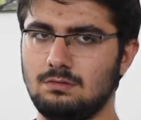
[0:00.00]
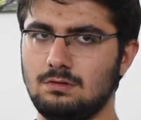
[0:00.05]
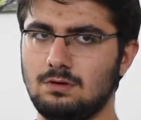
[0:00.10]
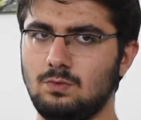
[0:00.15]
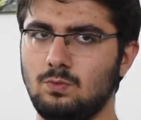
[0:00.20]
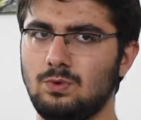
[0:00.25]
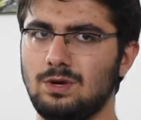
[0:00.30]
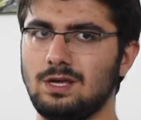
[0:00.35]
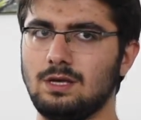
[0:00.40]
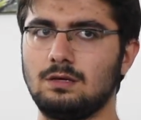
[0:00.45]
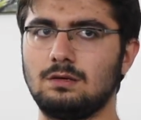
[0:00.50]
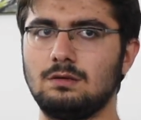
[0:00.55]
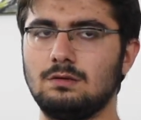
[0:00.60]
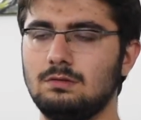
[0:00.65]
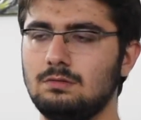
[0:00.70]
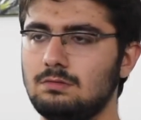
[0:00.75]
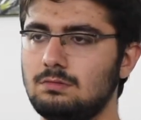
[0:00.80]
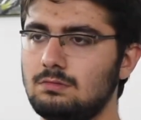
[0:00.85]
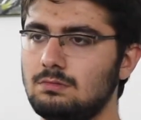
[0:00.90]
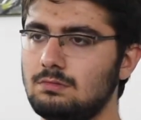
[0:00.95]
a wake,
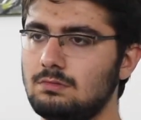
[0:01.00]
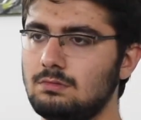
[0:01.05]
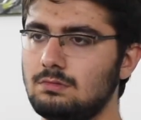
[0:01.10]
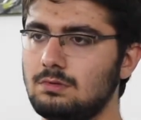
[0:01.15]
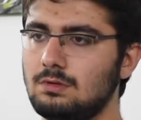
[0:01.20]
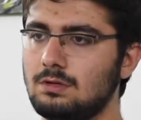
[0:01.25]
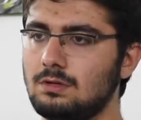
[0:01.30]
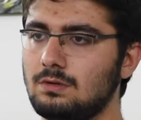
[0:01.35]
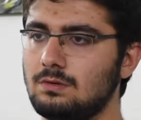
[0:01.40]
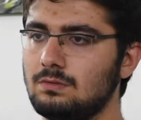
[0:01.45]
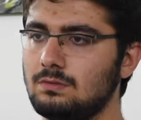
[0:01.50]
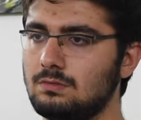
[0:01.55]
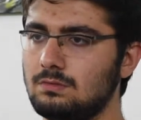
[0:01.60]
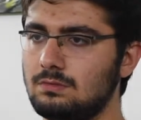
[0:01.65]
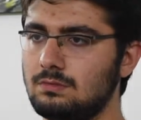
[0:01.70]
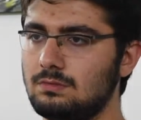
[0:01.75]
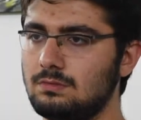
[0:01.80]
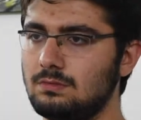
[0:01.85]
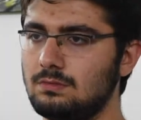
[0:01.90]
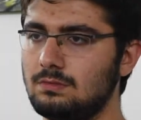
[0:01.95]
you know.
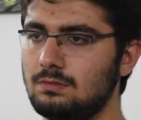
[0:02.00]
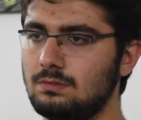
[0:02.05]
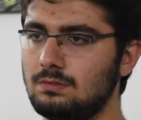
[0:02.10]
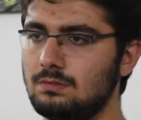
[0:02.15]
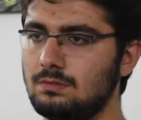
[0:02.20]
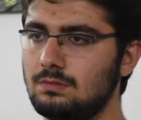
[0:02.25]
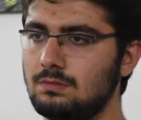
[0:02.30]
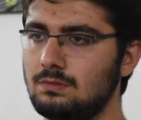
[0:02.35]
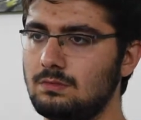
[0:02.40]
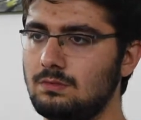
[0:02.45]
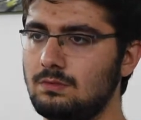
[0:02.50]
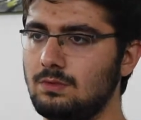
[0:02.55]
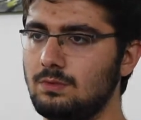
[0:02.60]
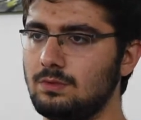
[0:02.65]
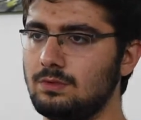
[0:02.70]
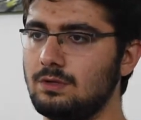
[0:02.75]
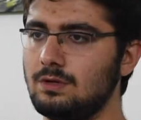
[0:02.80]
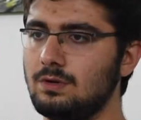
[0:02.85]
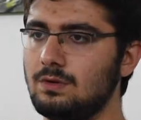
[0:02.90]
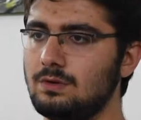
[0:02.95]
We
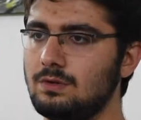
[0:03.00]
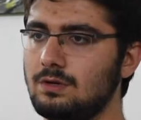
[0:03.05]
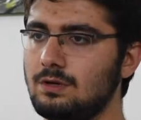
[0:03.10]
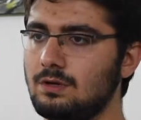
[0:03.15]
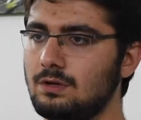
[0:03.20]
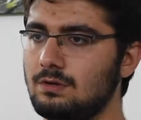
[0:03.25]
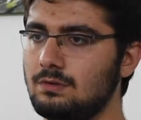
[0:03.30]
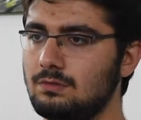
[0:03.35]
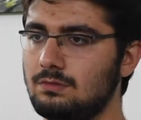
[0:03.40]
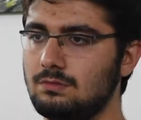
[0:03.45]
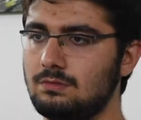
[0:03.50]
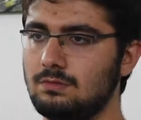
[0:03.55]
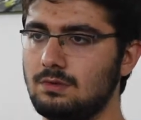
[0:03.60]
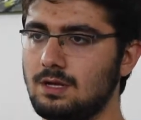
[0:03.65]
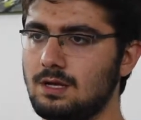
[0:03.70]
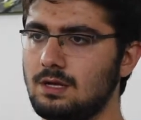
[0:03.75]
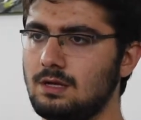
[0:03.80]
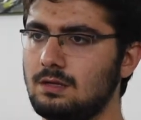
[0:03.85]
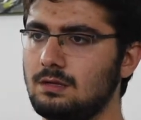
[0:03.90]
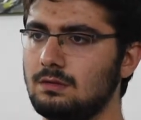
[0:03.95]
would go there
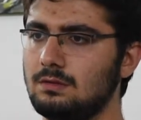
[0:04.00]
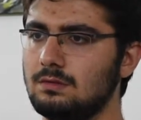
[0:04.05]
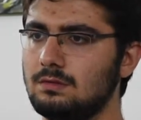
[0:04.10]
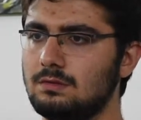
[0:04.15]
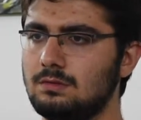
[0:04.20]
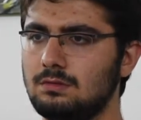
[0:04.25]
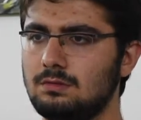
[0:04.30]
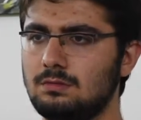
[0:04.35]
and,